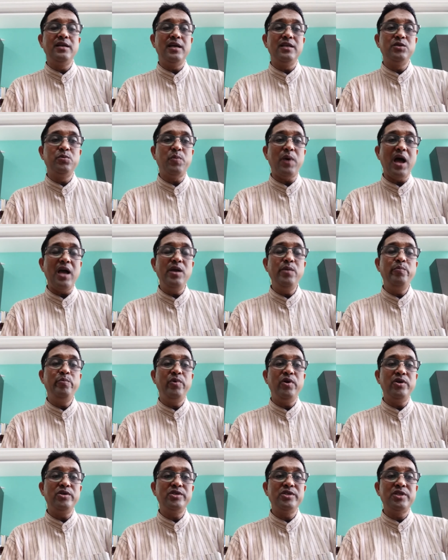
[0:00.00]
as 5
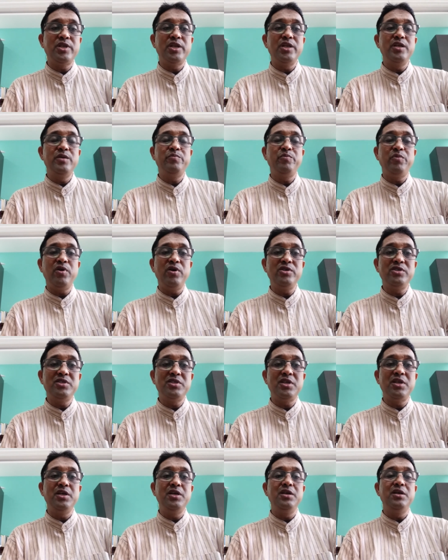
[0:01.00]
plus 3 plus
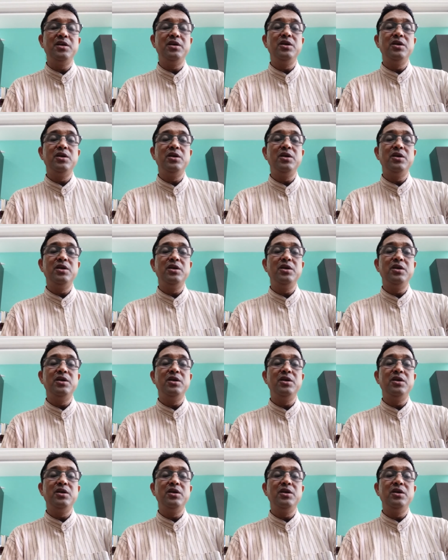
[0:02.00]
3